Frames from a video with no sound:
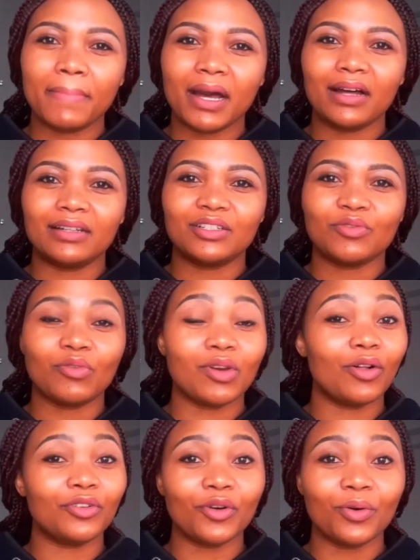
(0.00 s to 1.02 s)
but we
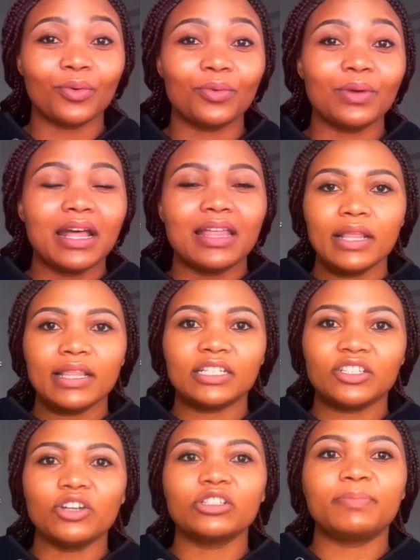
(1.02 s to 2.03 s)
all know there's
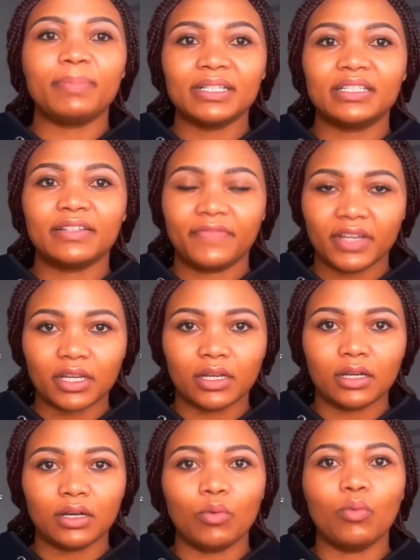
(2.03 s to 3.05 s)
no specific
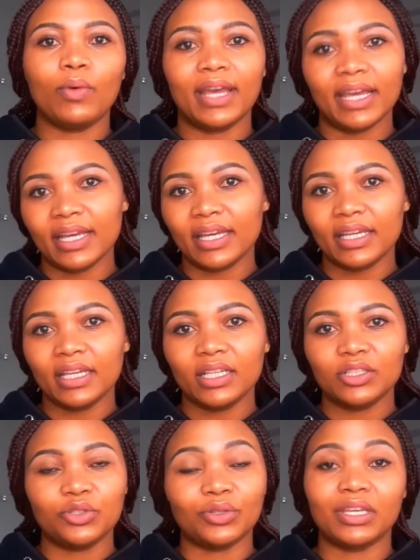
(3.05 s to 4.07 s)
way
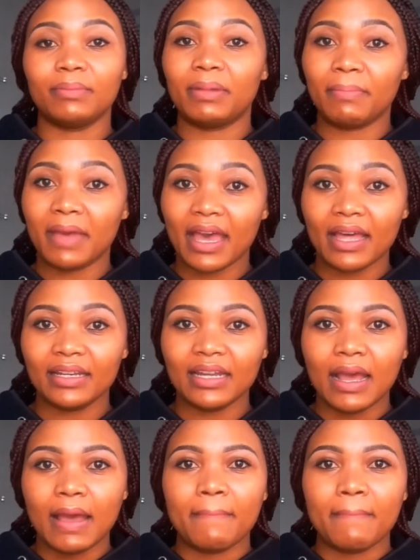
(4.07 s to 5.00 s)
to keep a man,